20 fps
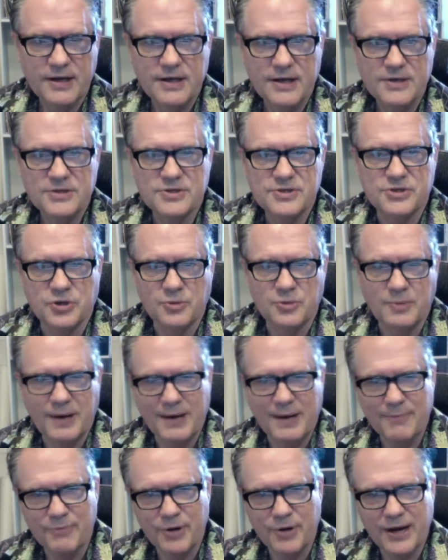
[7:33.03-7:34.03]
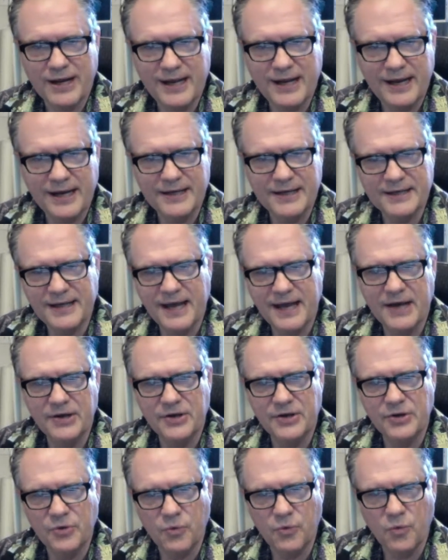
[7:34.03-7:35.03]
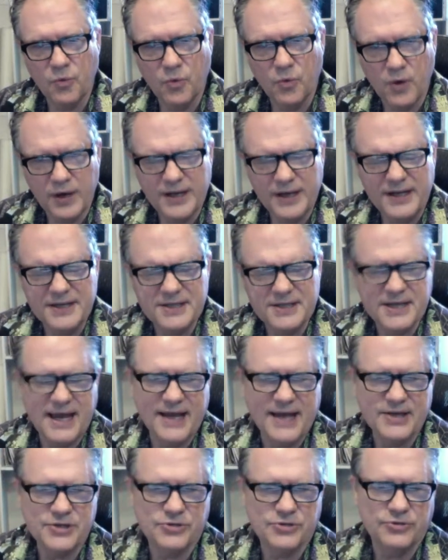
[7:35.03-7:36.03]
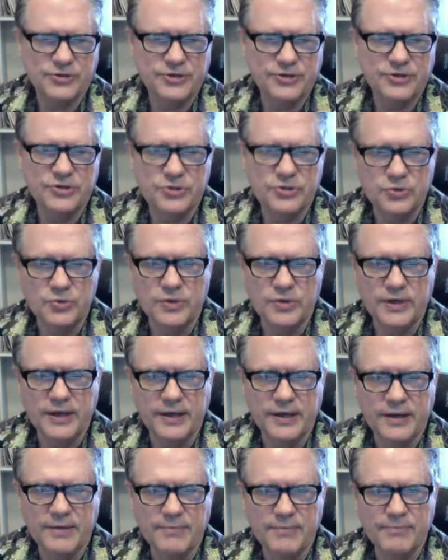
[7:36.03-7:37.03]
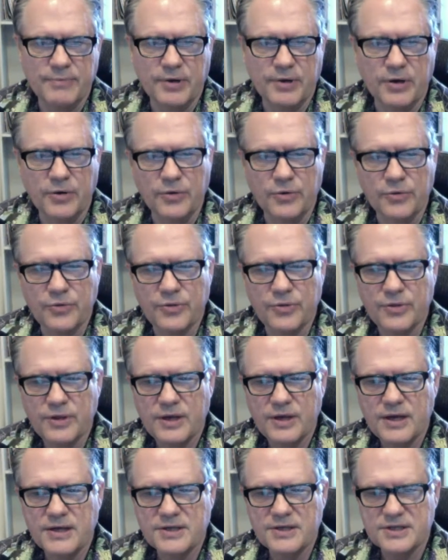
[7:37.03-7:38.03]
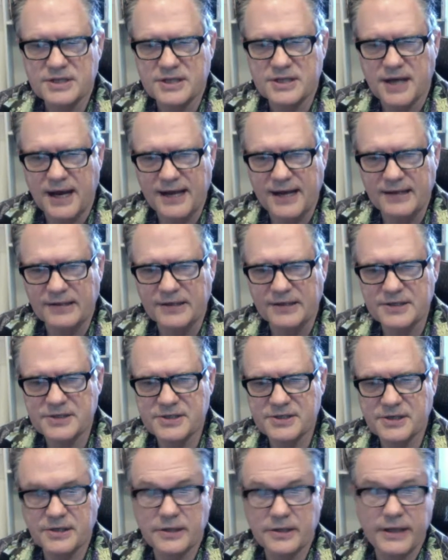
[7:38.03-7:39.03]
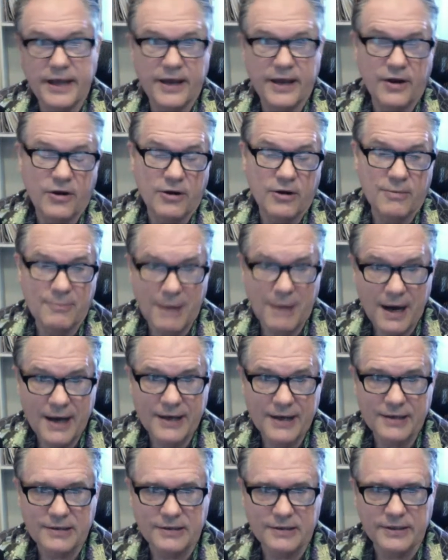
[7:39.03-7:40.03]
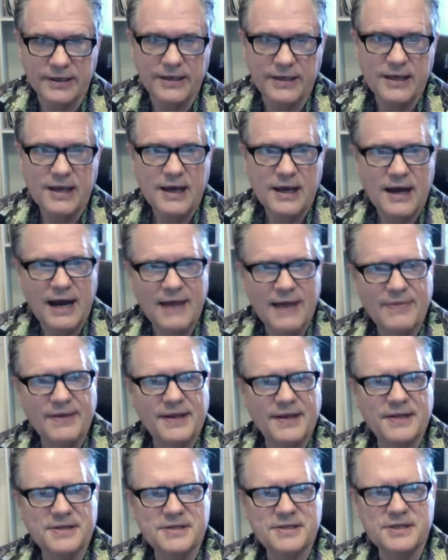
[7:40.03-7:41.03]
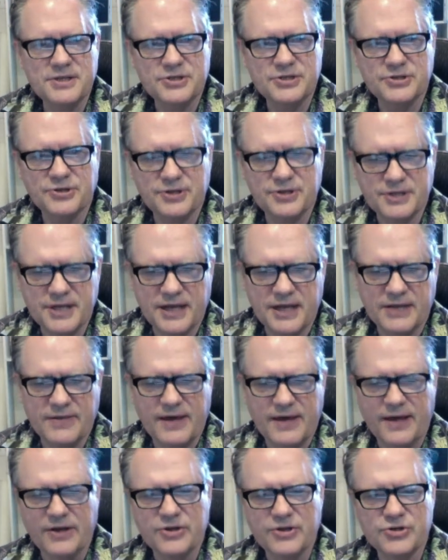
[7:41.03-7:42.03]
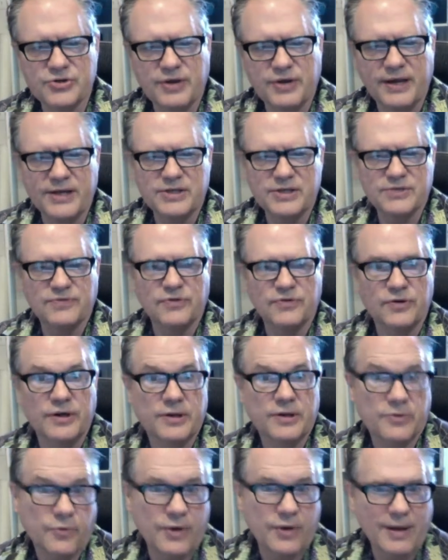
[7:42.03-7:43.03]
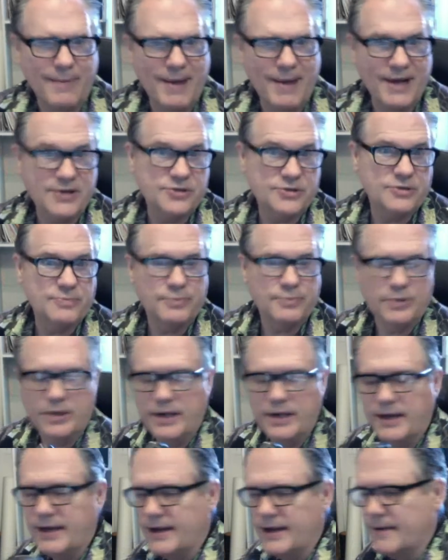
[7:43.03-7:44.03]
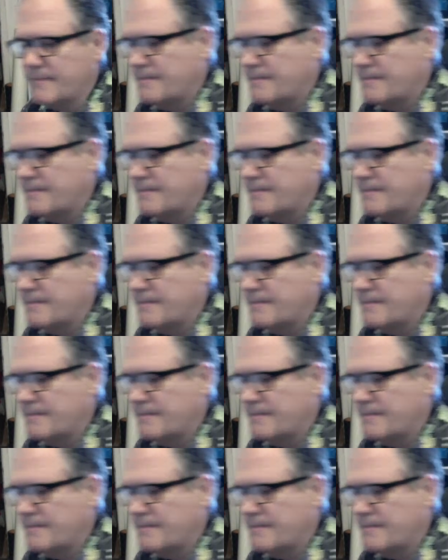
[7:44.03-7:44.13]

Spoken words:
So by breaking it down into what he's actually doing, both stylistically and harmonically, I think it's easier to take that and transfer it when I'm actually playing.